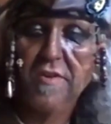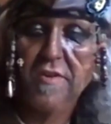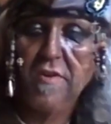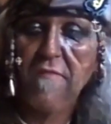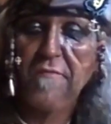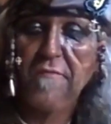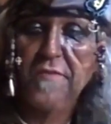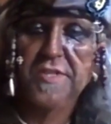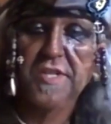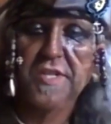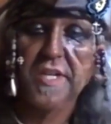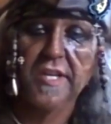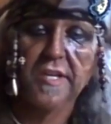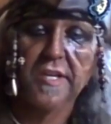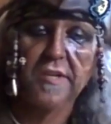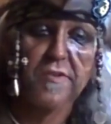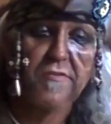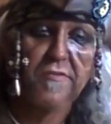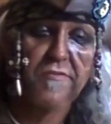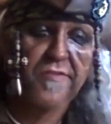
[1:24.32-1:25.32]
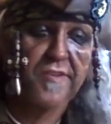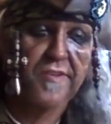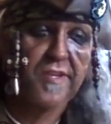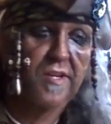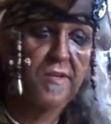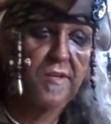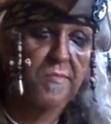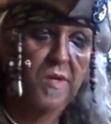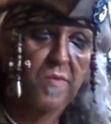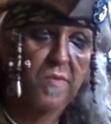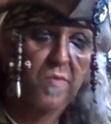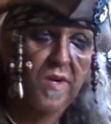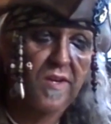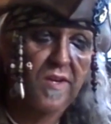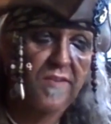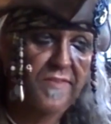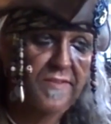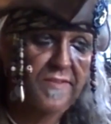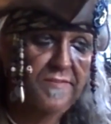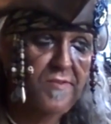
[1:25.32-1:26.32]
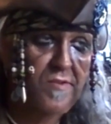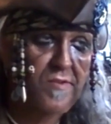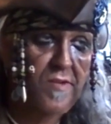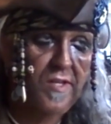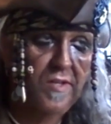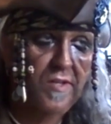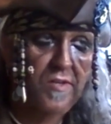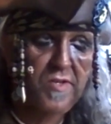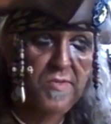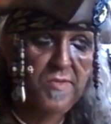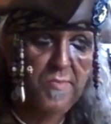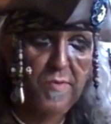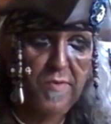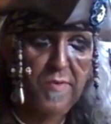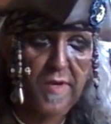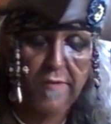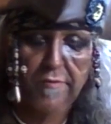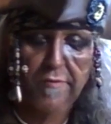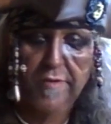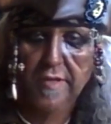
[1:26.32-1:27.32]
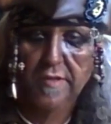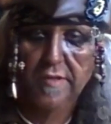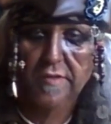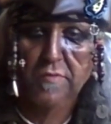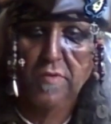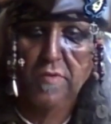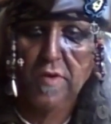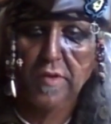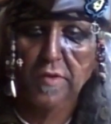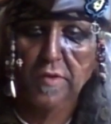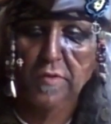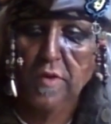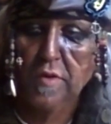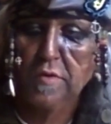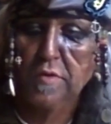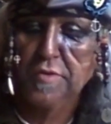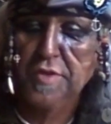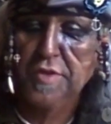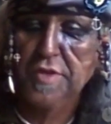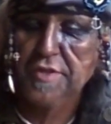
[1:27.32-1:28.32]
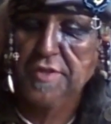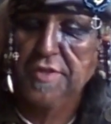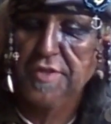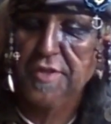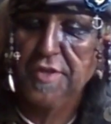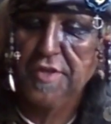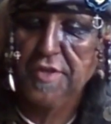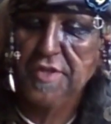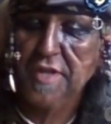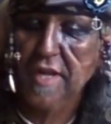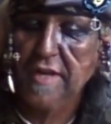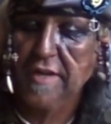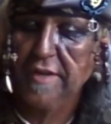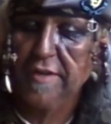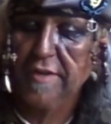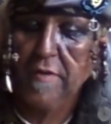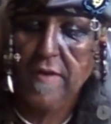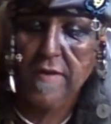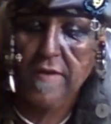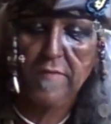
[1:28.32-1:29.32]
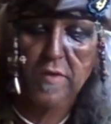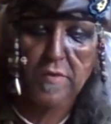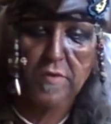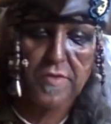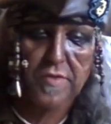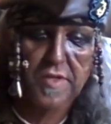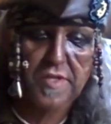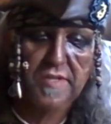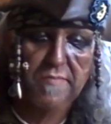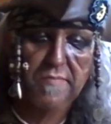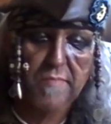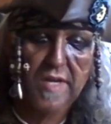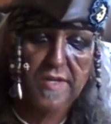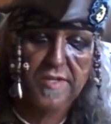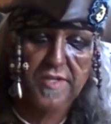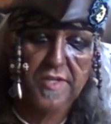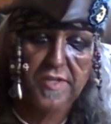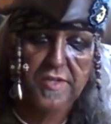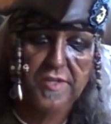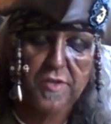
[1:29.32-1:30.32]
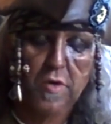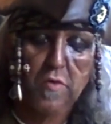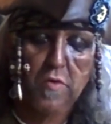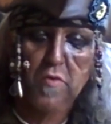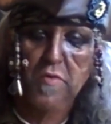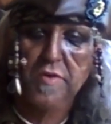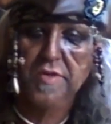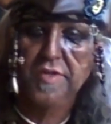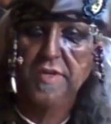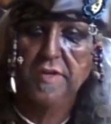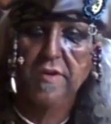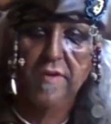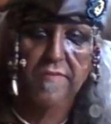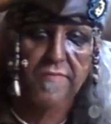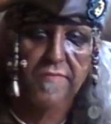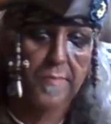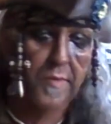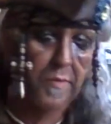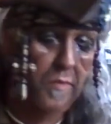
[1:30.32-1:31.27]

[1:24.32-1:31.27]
off as a goof. You know, my wife, after I lost my record deal in rock and roll, she's saying, you have all these amazing stories, you know, from the